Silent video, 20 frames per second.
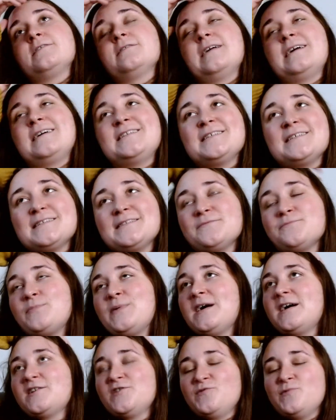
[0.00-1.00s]
And
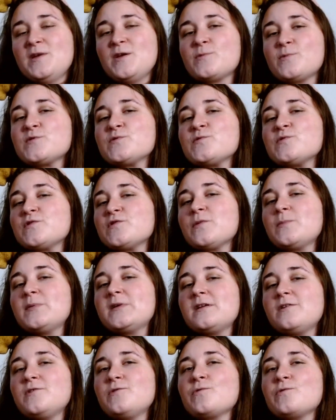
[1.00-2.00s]
part of me was also a bit
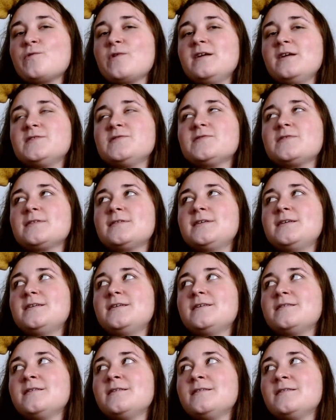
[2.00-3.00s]
annoyed of
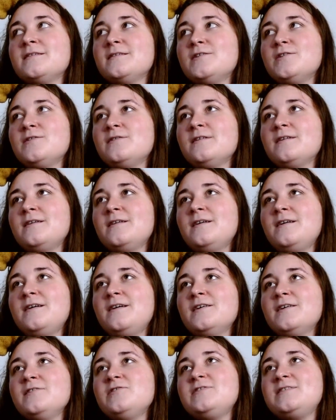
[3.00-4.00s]
like,
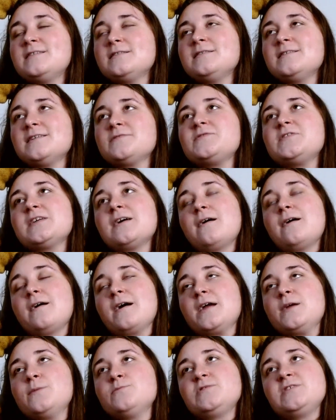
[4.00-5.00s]
you didn't have
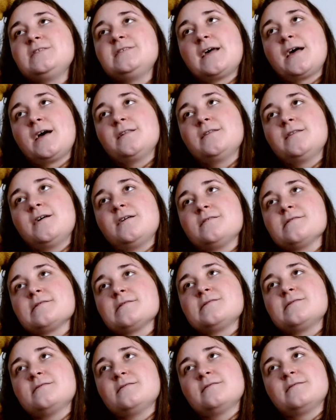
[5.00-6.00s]
time to tell
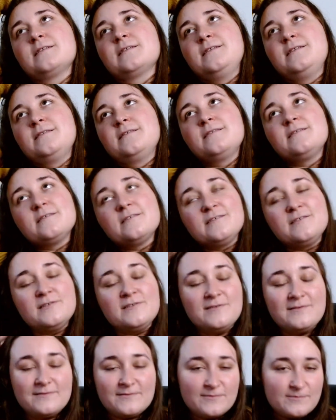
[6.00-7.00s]
us, like,
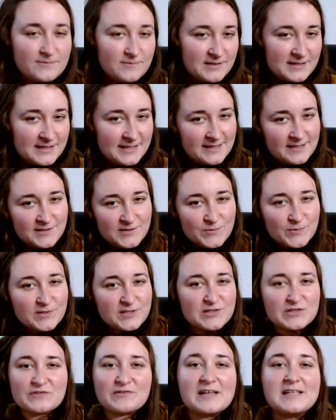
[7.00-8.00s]
things were
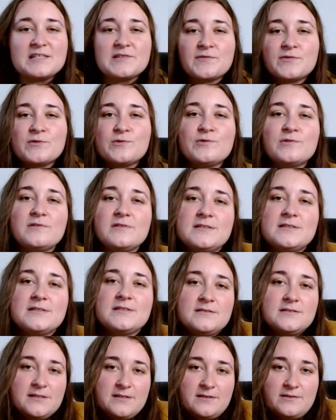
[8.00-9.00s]
stressful
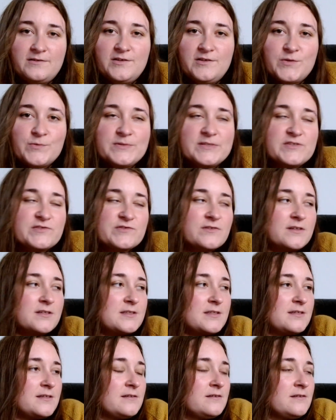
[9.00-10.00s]
and, you know, you were
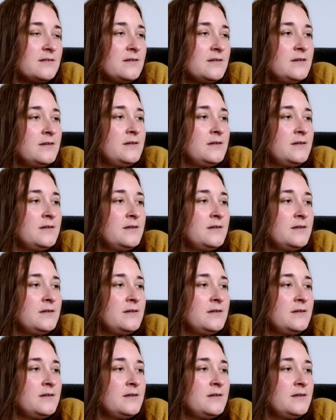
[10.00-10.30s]
struggling.